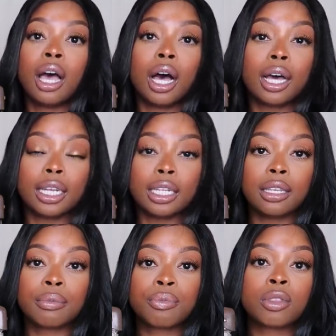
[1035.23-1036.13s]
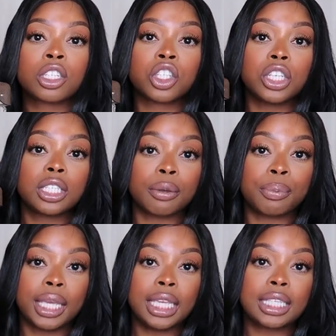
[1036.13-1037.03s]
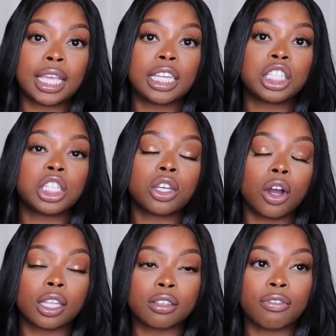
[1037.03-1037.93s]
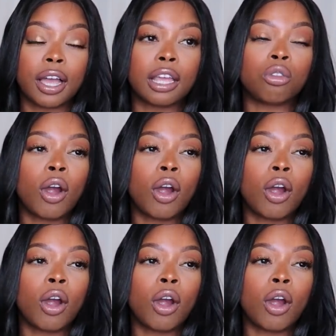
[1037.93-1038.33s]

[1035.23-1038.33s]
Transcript: honey, she's a piece and she's hard to find.